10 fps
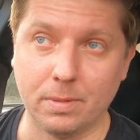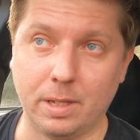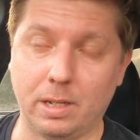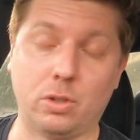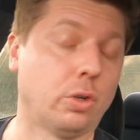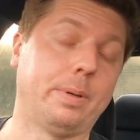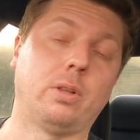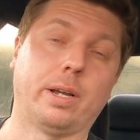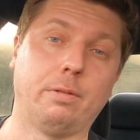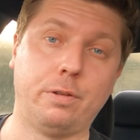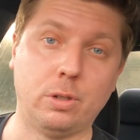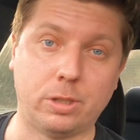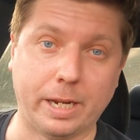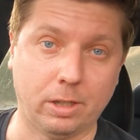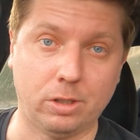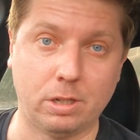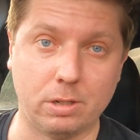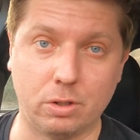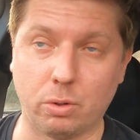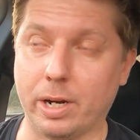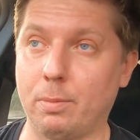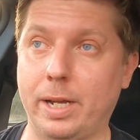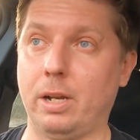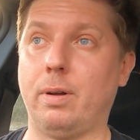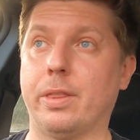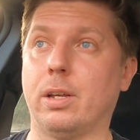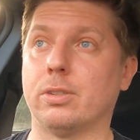And it took me like a few seconds to try to get my head around that. I